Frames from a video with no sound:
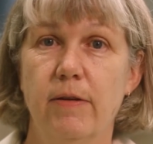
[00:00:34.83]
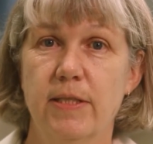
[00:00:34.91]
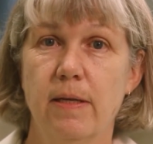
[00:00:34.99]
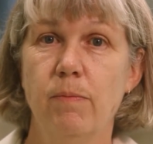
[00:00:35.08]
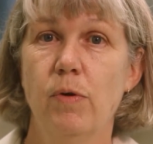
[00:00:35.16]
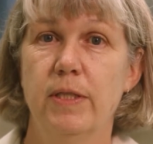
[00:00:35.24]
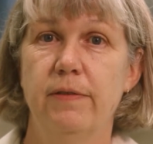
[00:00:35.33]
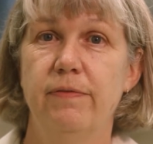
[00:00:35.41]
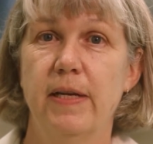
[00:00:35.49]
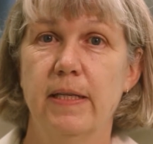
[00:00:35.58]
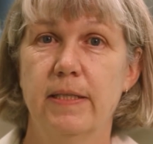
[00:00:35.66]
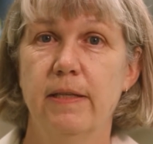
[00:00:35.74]
are somewhat
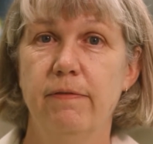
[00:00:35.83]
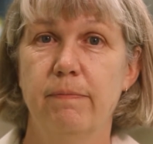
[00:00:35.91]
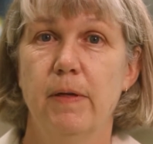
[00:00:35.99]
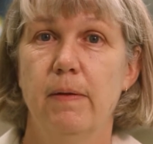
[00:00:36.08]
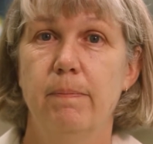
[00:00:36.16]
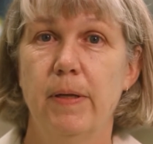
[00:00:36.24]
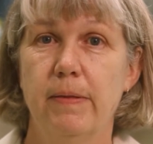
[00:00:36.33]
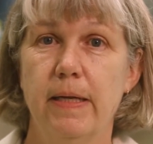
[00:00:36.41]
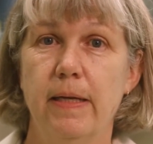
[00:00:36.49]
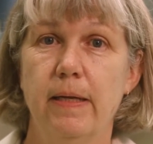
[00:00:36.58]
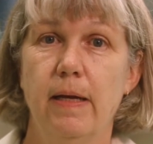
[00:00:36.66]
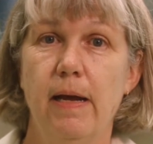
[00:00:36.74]
effective, but
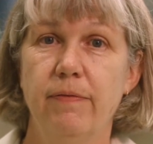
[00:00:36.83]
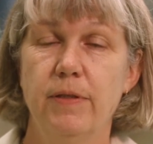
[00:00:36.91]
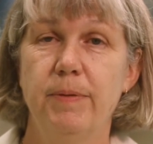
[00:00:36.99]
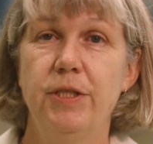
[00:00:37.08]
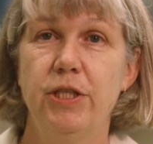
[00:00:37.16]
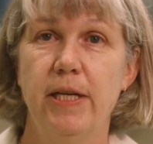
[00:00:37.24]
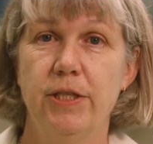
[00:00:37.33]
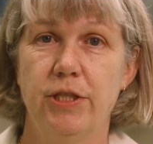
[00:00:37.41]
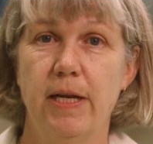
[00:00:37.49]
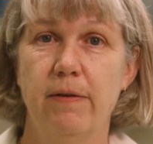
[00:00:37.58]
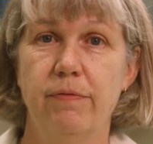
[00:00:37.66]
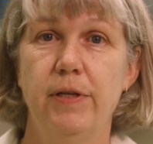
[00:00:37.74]
they have to be changed
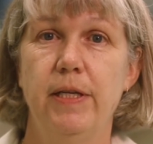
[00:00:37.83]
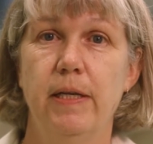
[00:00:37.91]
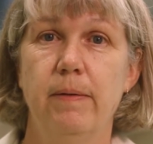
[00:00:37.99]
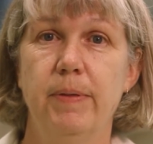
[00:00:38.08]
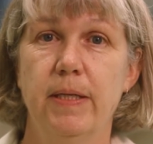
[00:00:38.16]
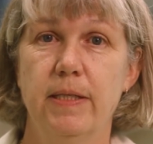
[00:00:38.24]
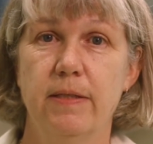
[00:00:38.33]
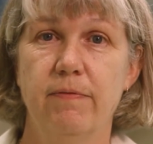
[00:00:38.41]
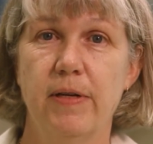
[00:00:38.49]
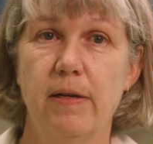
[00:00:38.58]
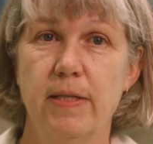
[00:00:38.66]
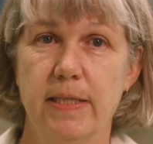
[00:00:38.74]
every year because the
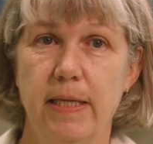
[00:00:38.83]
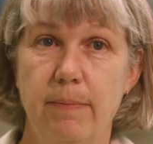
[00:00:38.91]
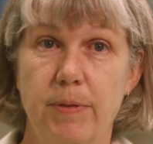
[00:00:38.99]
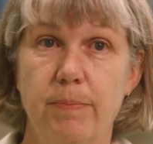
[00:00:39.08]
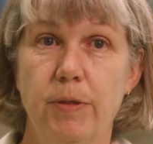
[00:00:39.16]
virus keeps